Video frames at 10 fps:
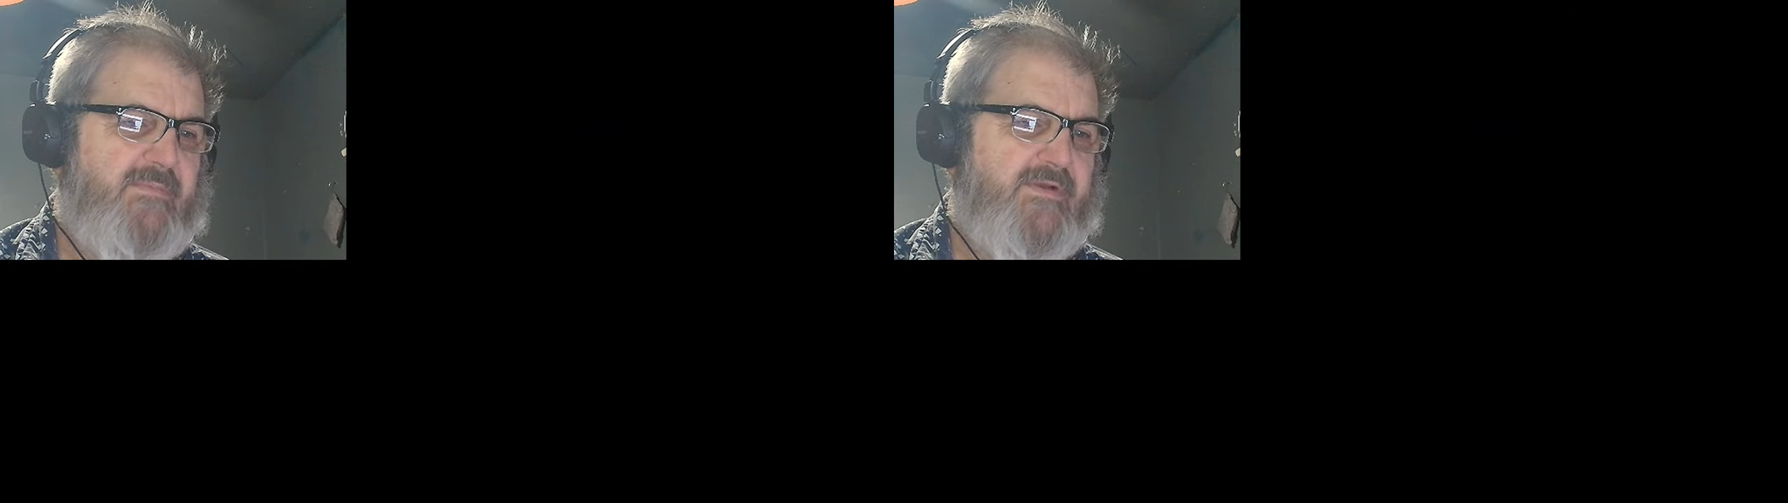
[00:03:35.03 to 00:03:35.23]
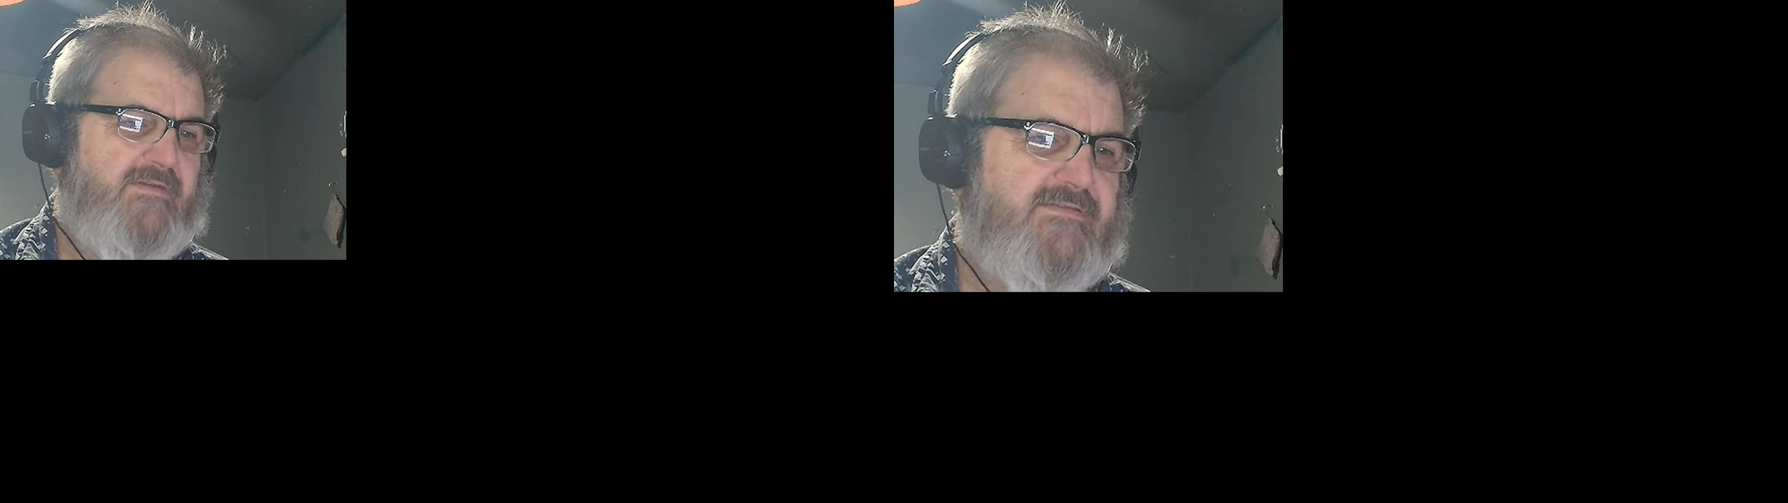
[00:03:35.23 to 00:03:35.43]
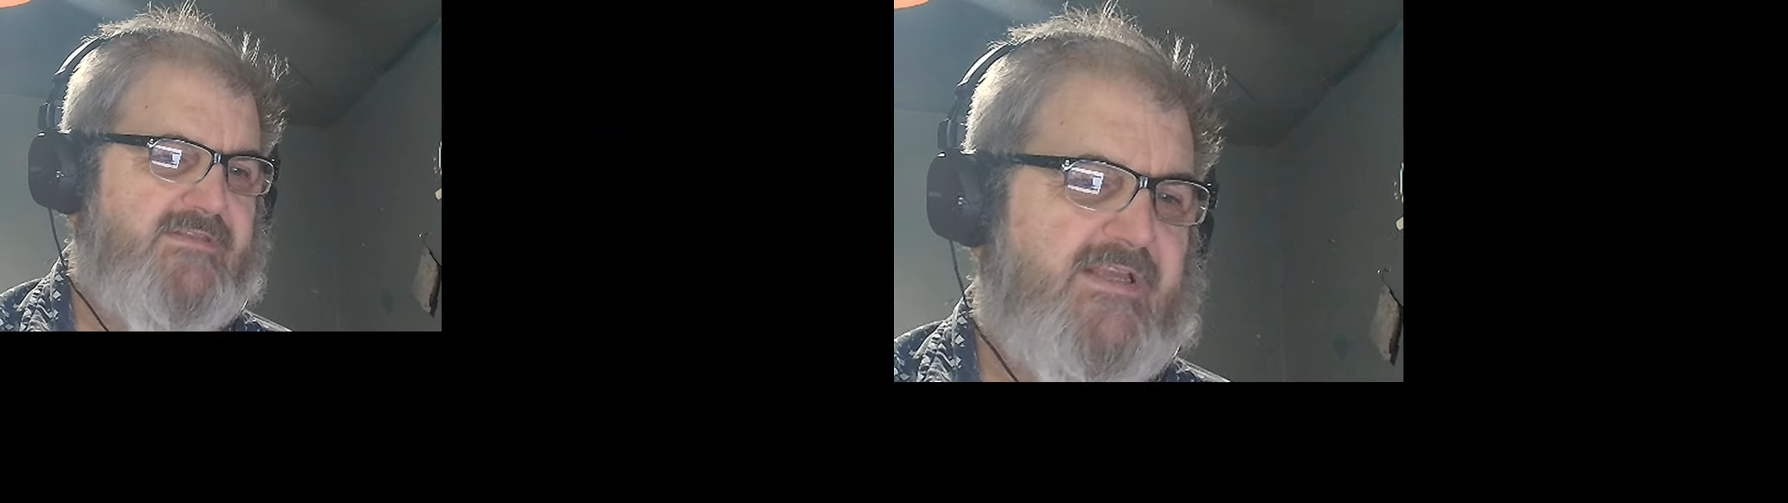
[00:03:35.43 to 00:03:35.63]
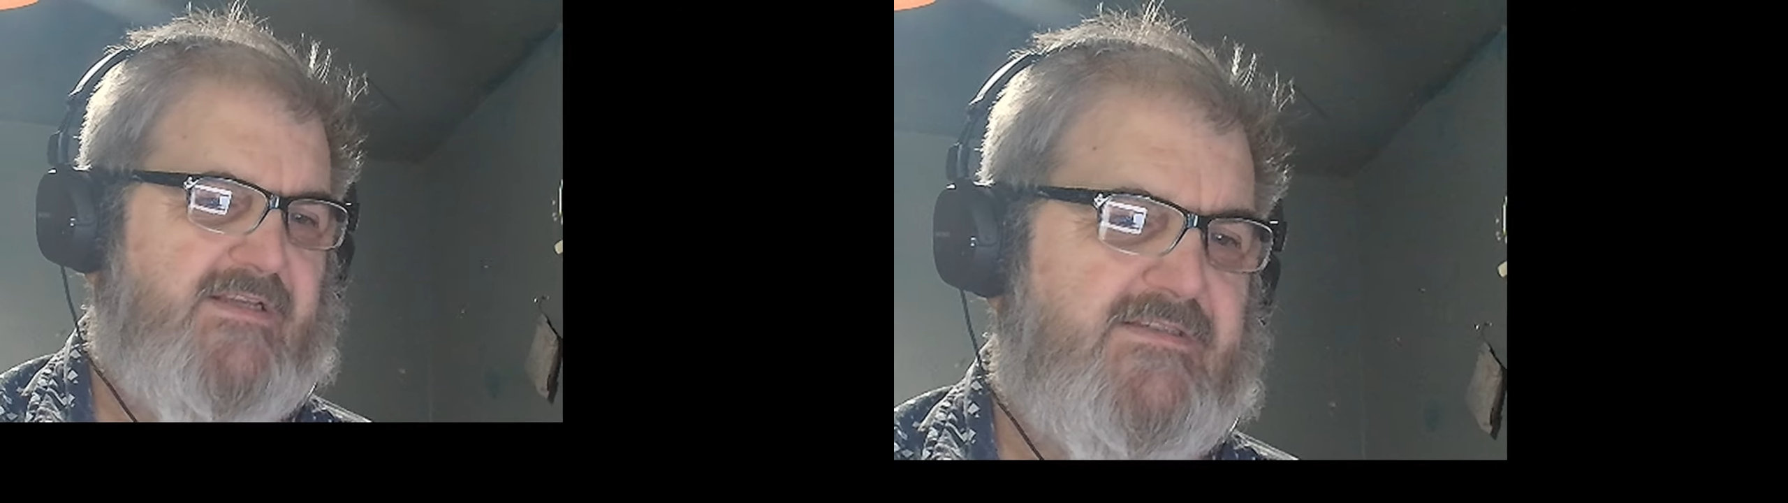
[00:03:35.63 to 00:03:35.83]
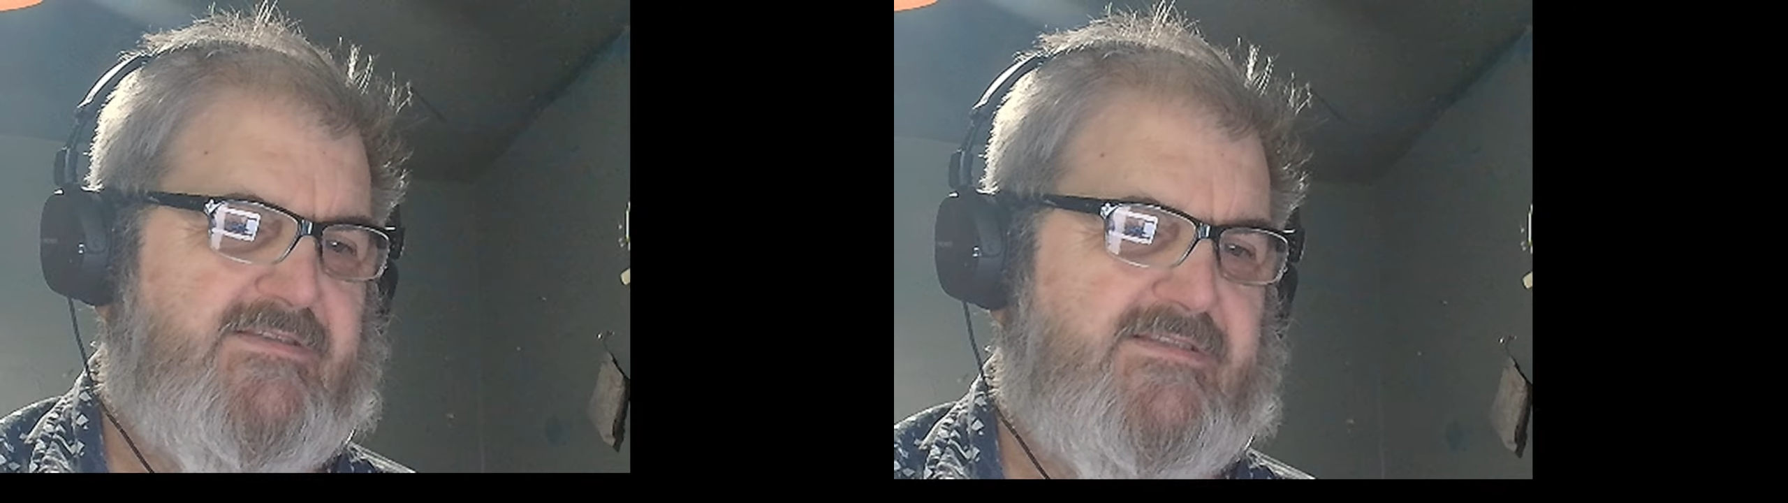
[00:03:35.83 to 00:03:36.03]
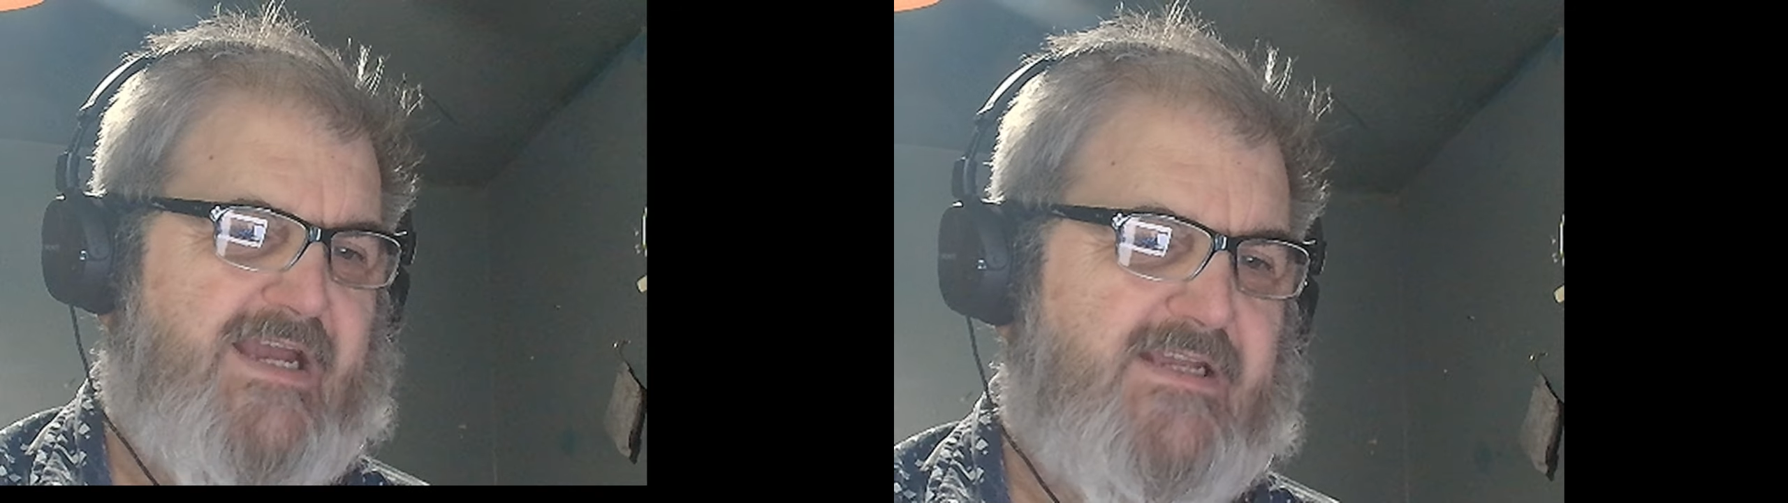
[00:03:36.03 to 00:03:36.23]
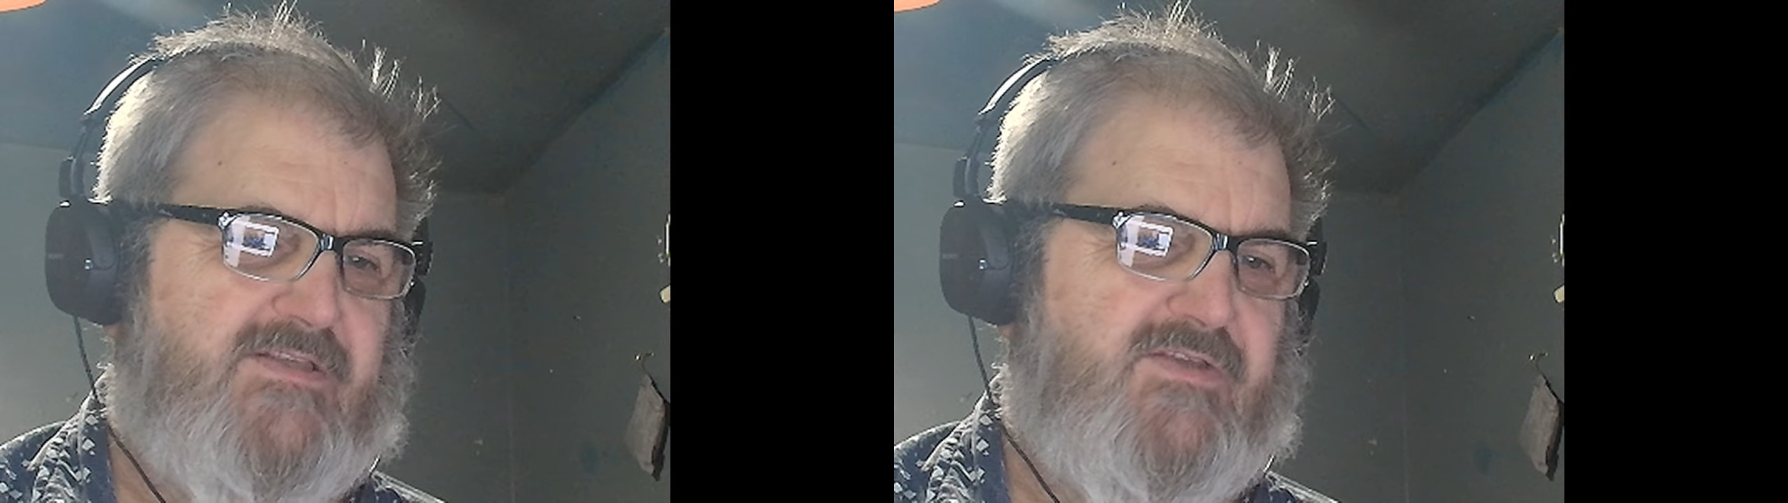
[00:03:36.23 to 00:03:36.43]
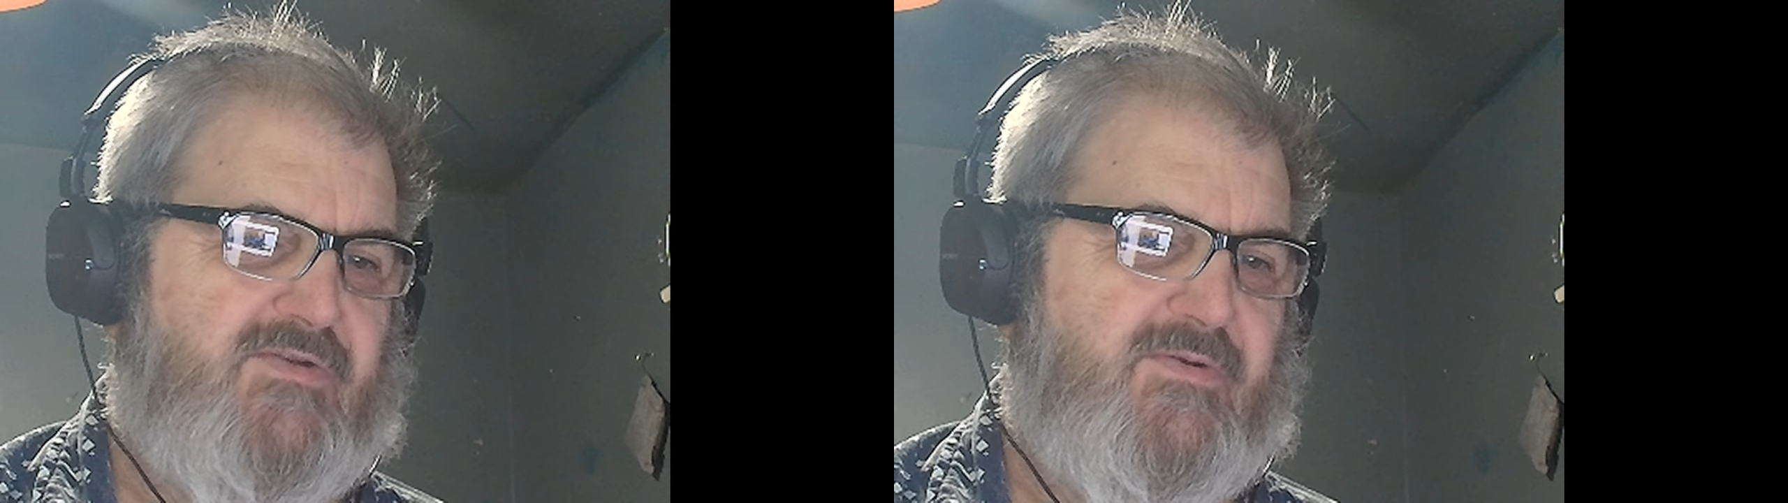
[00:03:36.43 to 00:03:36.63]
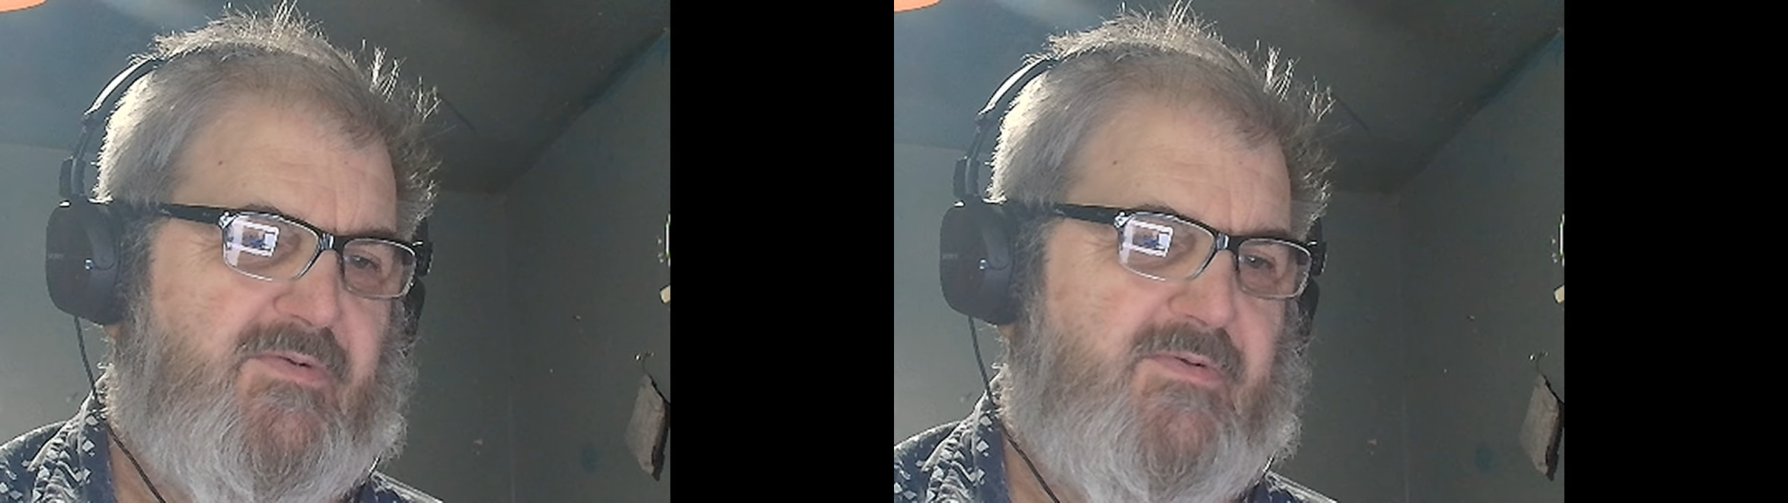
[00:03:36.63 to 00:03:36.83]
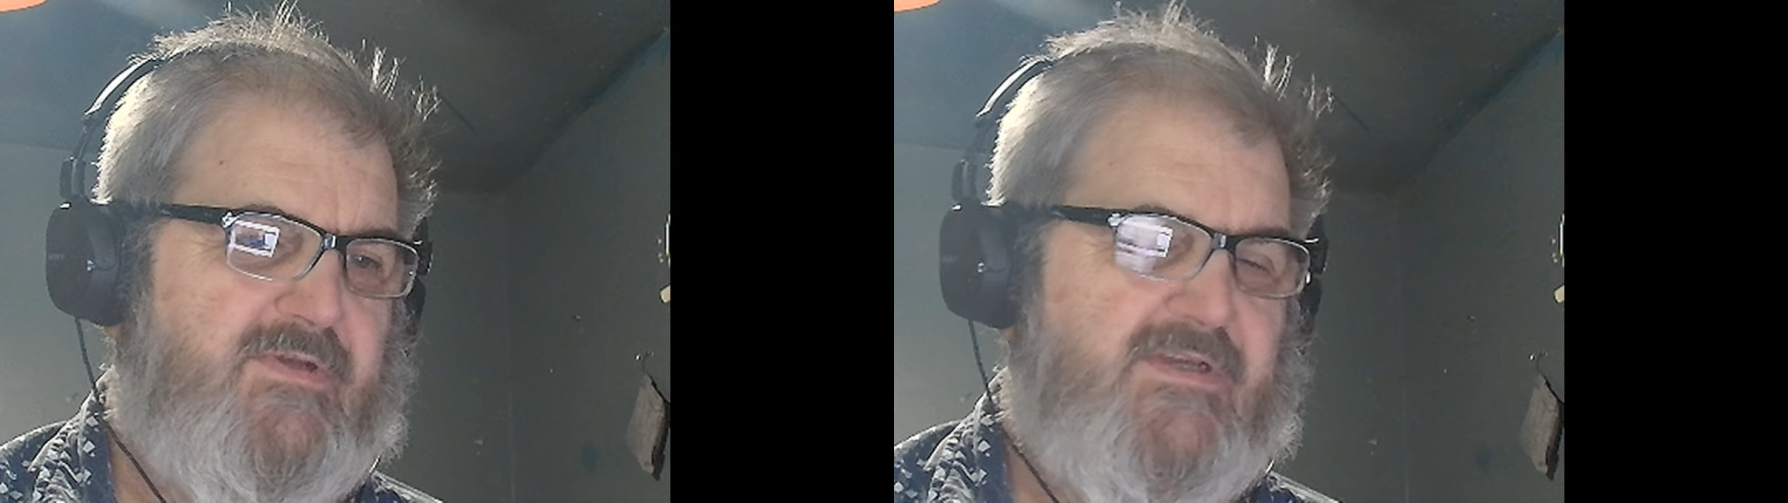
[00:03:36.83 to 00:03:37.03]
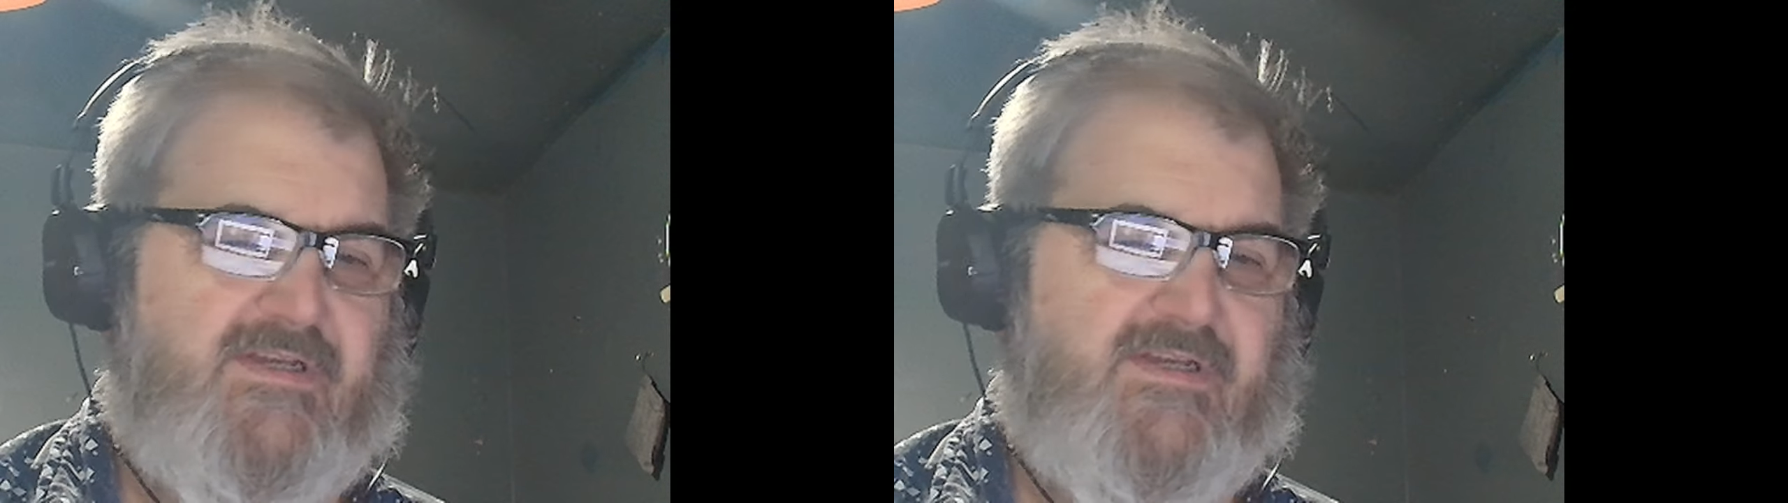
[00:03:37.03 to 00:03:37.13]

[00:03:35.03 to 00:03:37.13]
Those days, sock it to,